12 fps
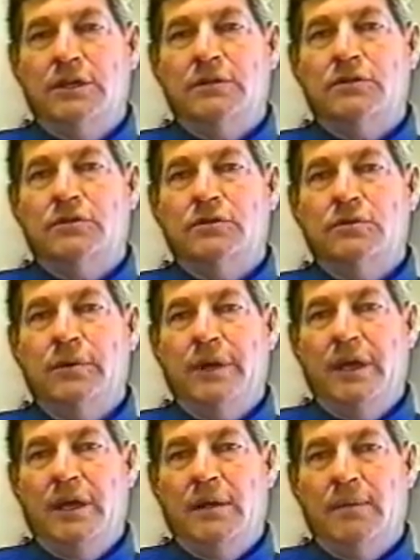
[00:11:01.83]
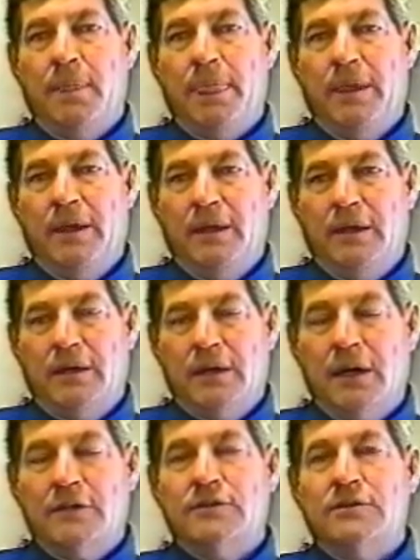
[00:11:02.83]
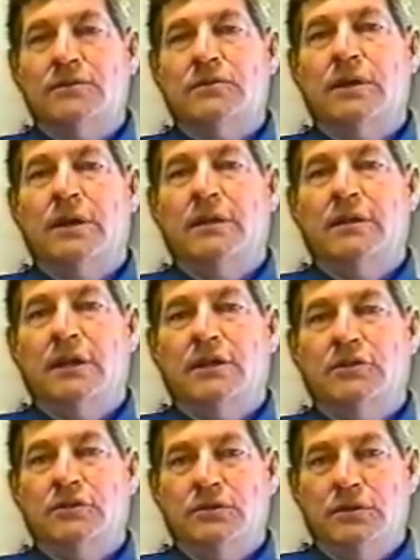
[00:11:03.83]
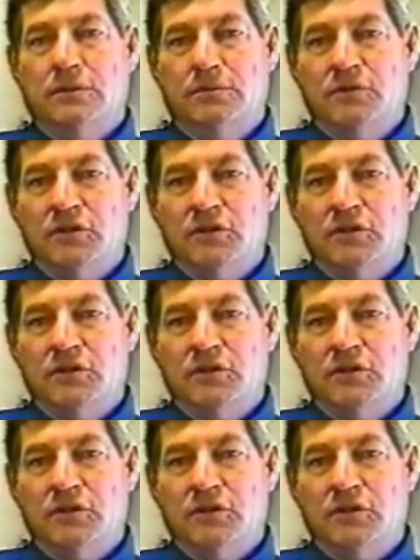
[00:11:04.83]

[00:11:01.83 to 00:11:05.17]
get to a concentrate that you could